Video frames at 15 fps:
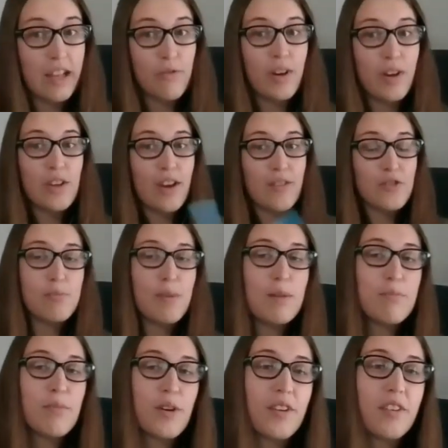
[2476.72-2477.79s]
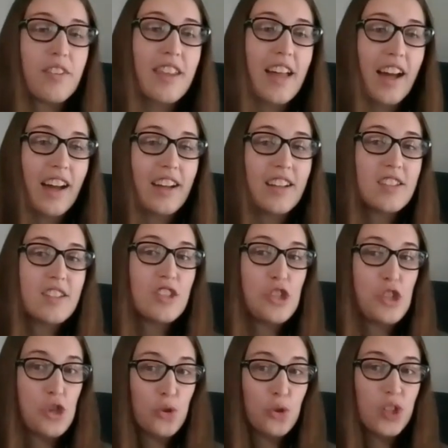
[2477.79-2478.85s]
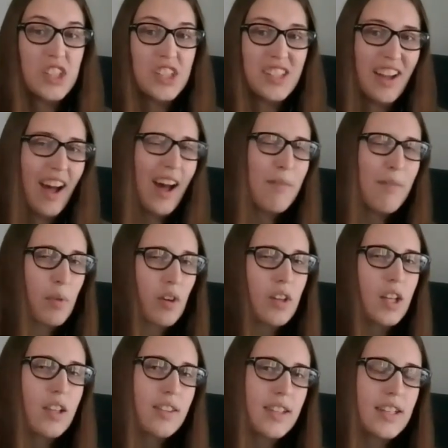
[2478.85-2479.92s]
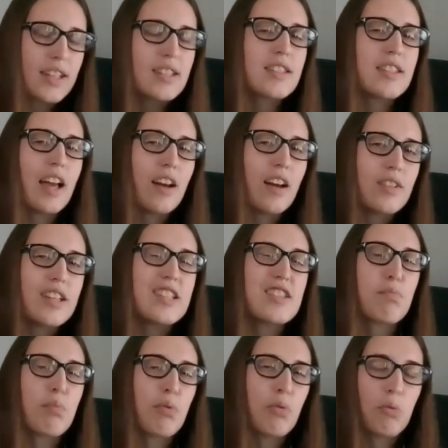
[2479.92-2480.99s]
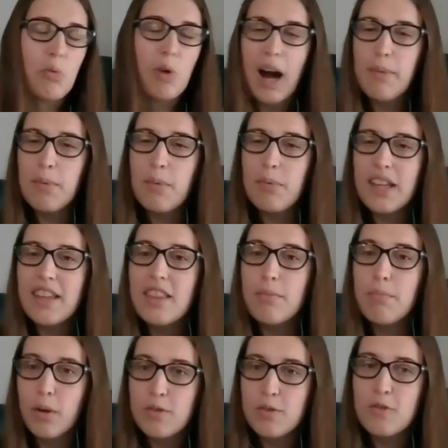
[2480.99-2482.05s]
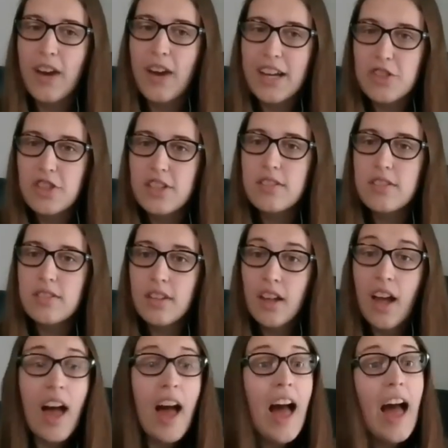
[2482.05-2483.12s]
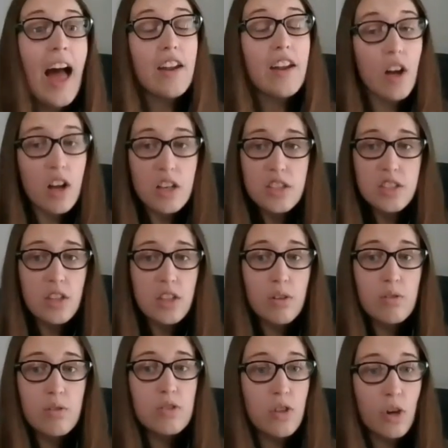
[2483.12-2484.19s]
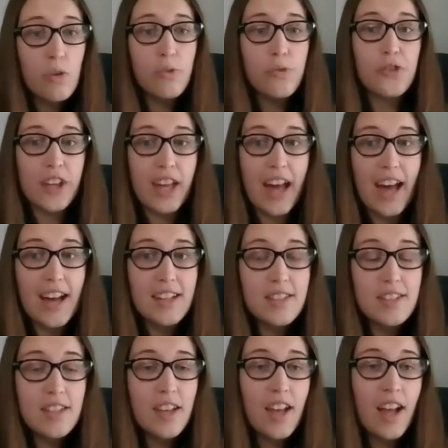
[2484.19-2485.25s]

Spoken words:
right. You have to remember that you're not burning things down is probably the most fascist. And also, don't forget